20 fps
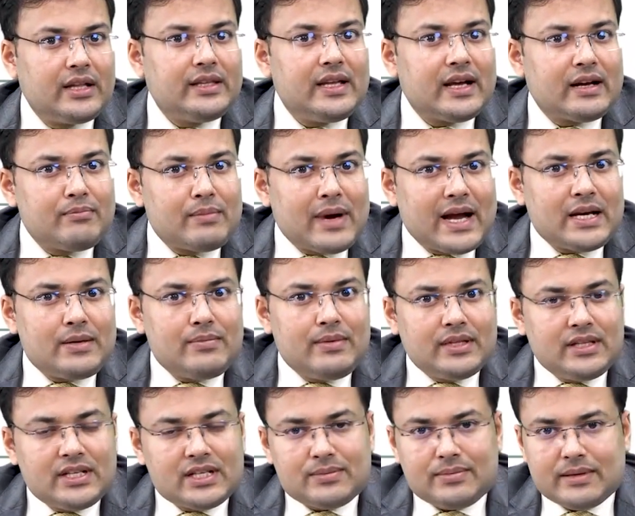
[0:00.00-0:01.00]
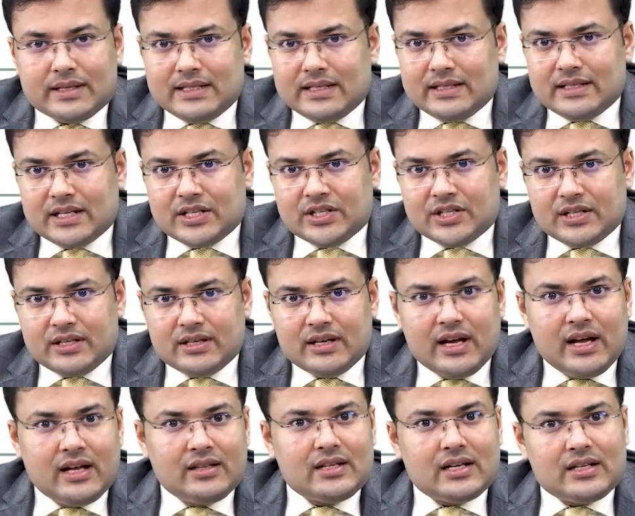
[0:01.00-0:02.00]
There might be this presentation
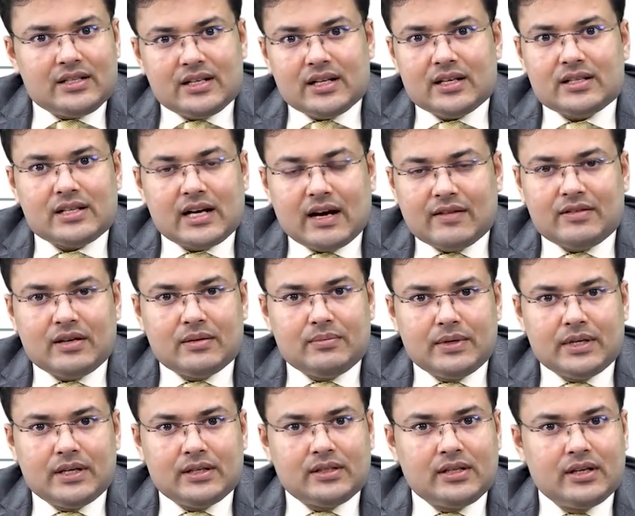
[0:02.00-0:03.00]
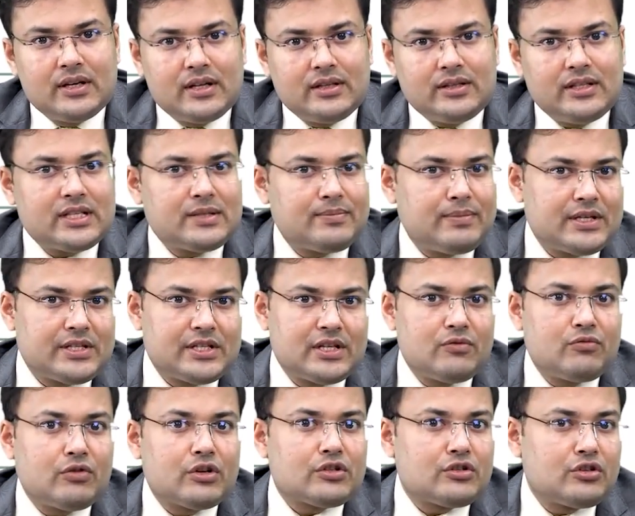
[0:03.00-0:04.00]
that just after birth, this
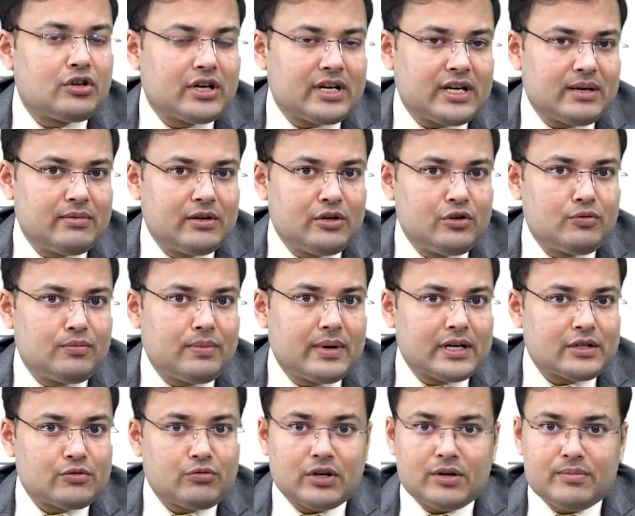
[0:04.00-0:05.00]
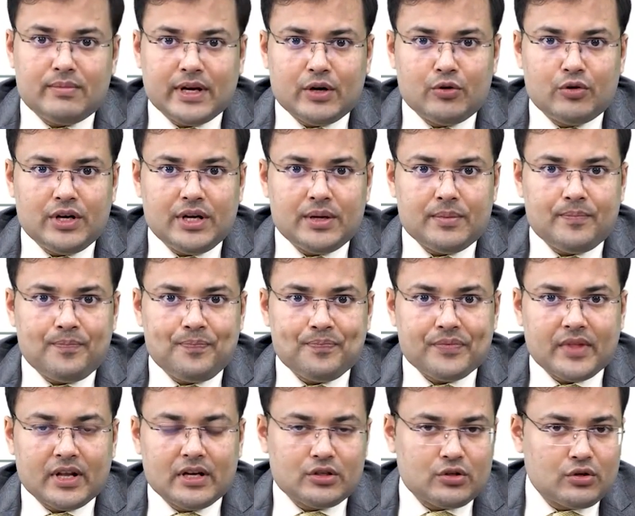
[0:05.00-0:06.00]
patient was not able to pass what meconium.
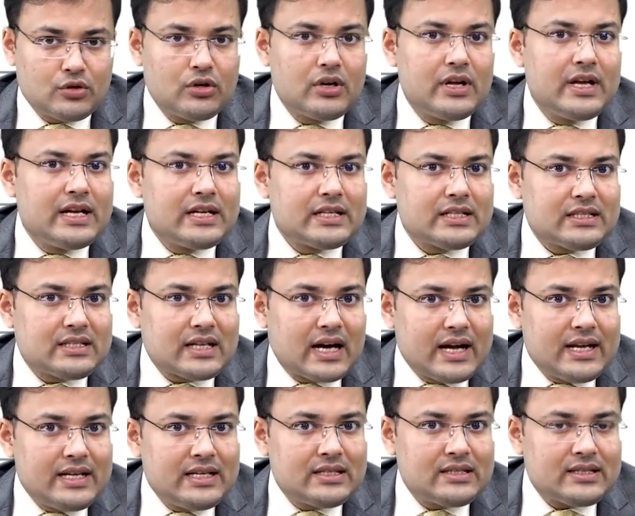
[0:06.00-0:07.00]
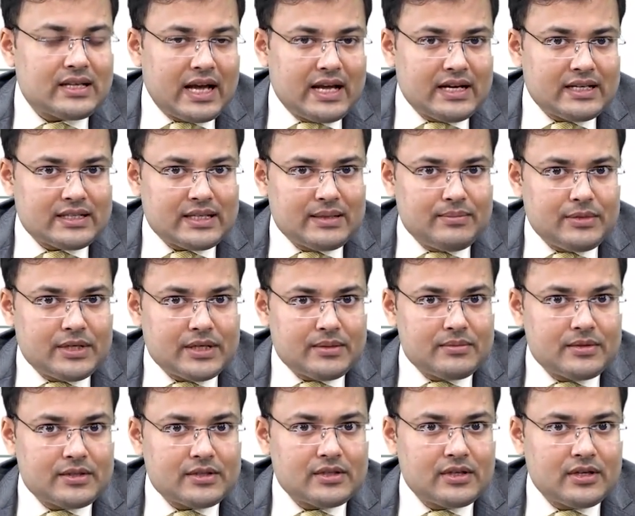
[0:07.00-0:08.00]
So, signs and
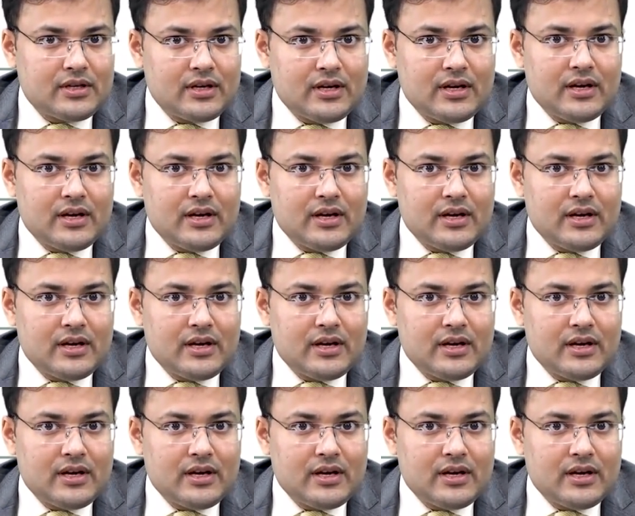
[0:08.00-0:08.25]
symptoms,